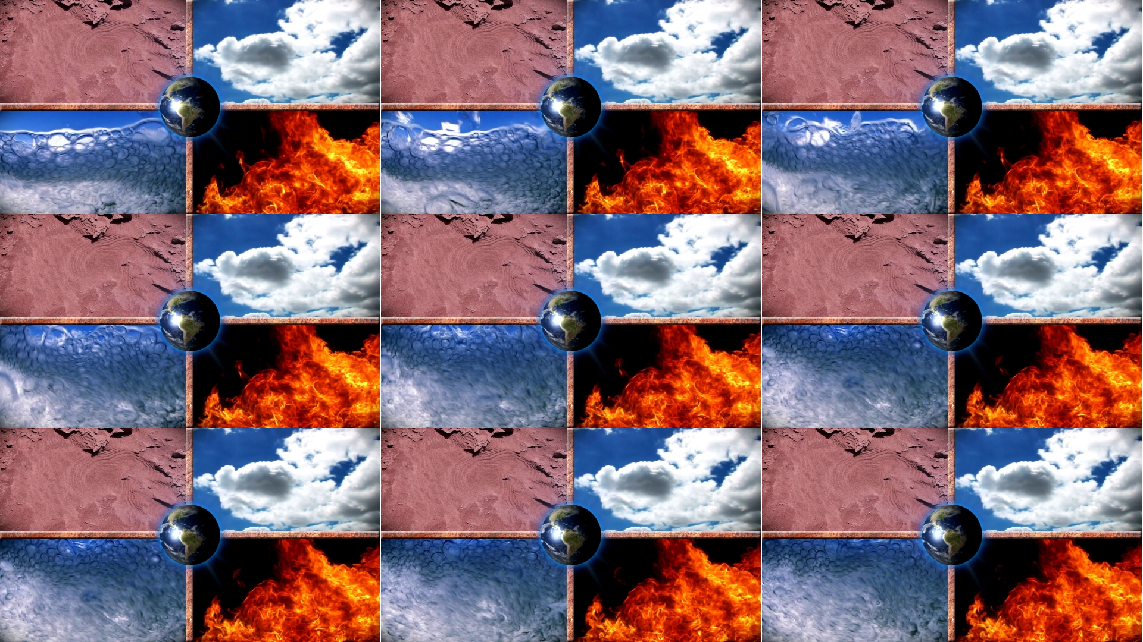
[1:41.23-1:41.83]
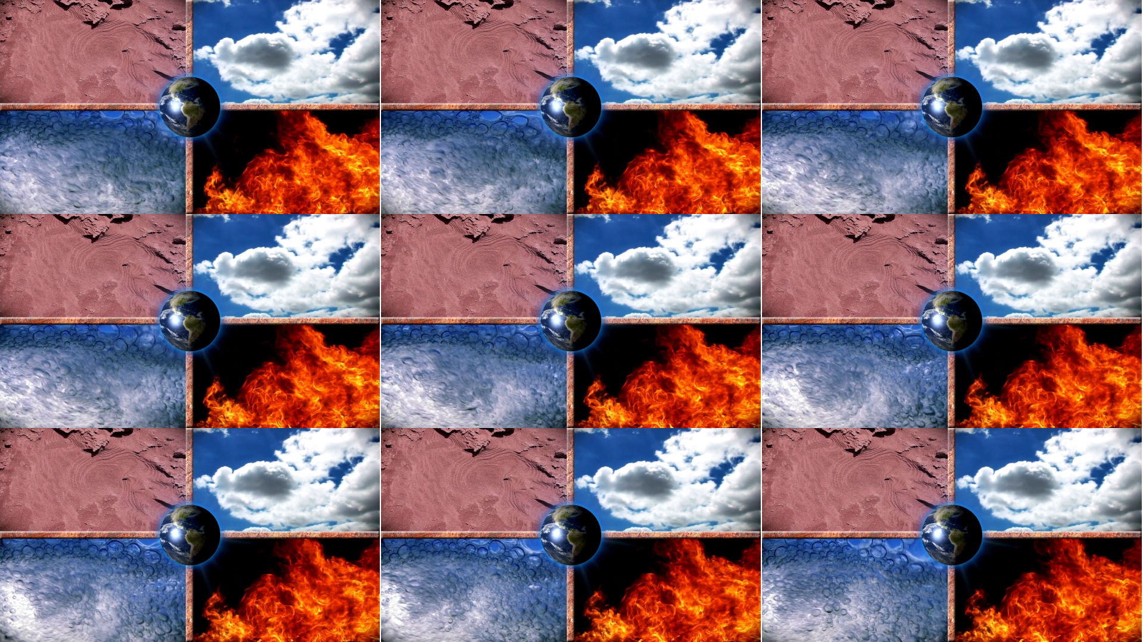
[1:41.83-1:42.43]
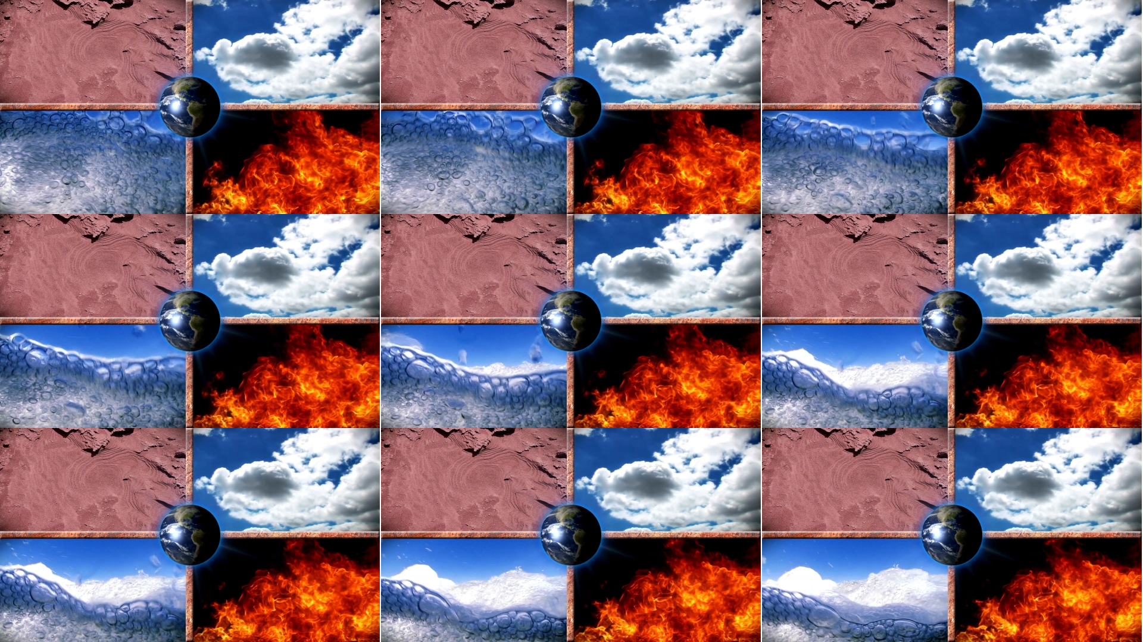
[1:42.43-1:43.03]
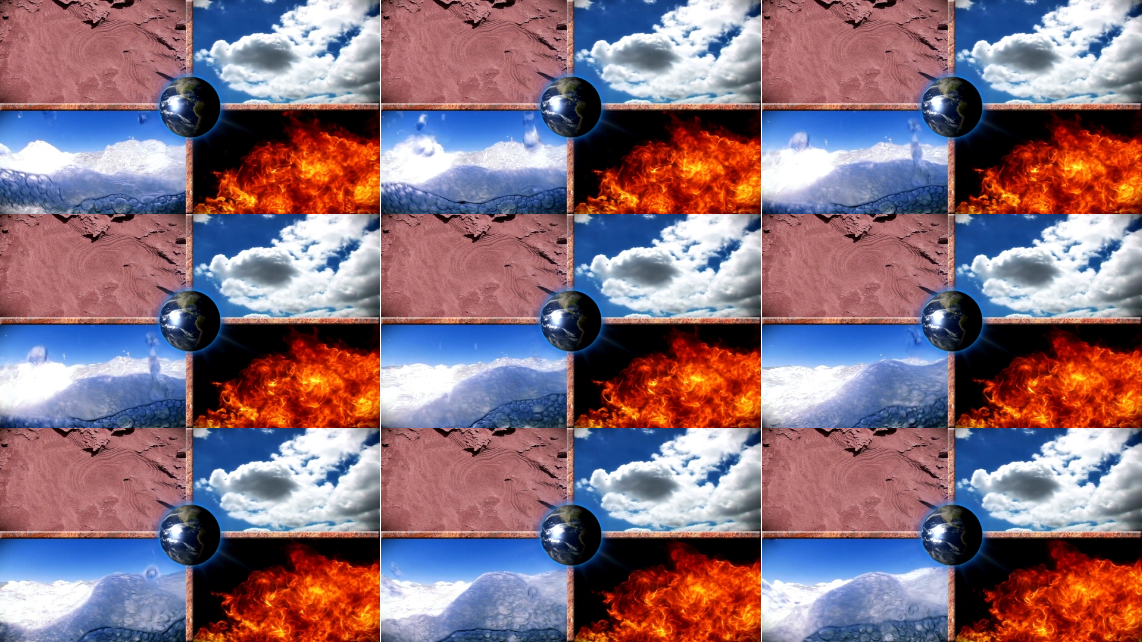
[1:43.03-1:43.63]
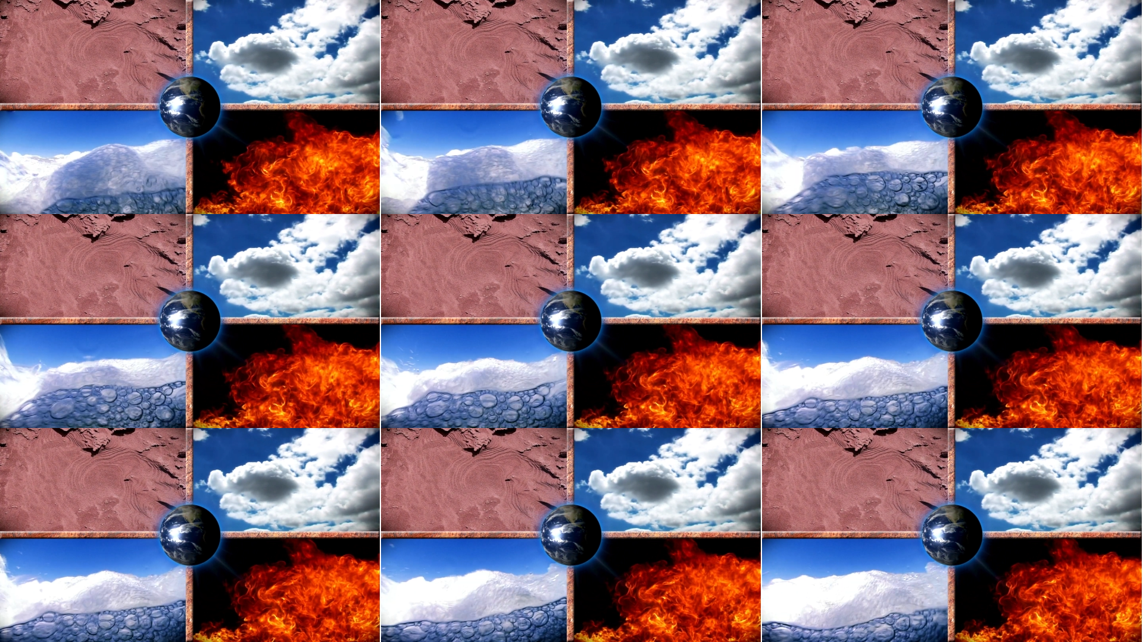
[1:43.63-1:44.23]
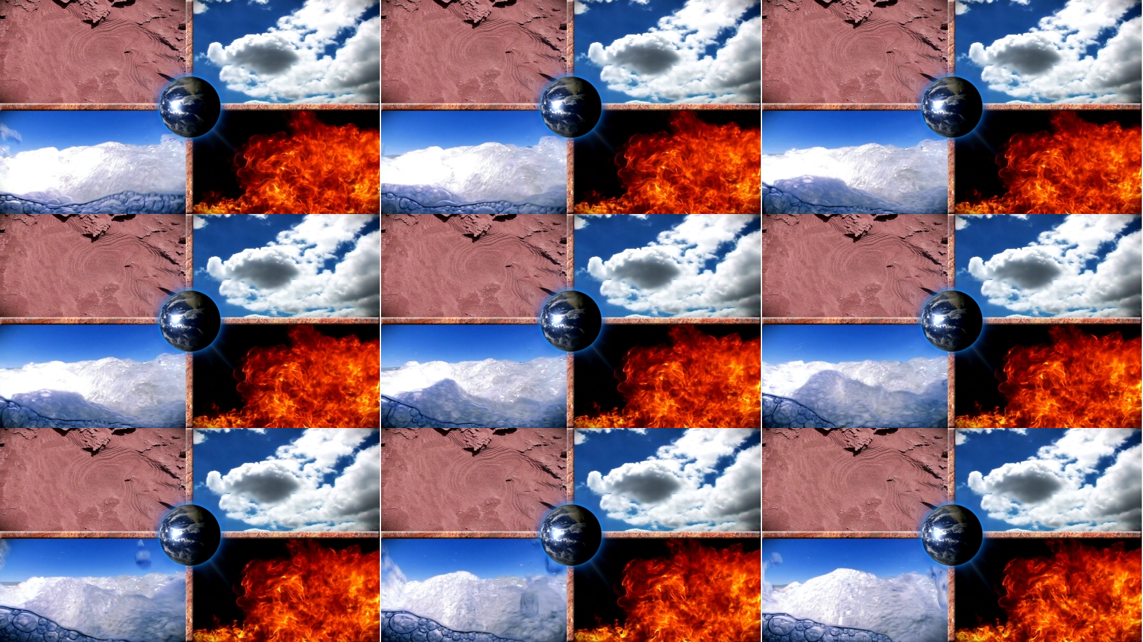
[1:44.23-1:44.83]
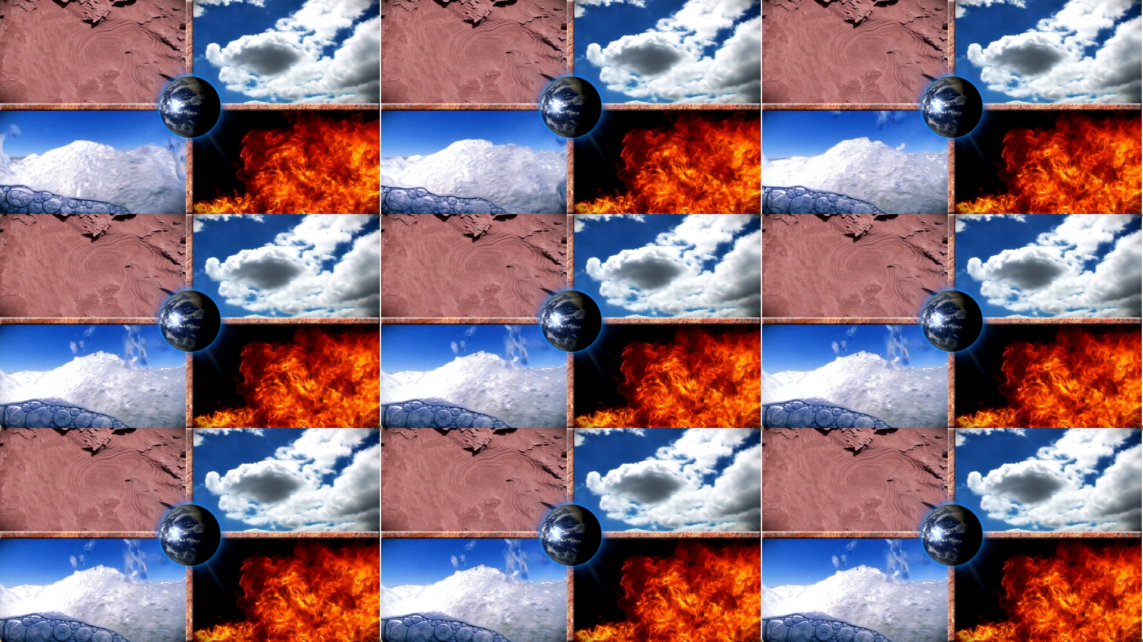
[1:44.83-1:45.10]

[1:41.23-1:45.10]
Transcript: No face is visible, so there are no lips to read.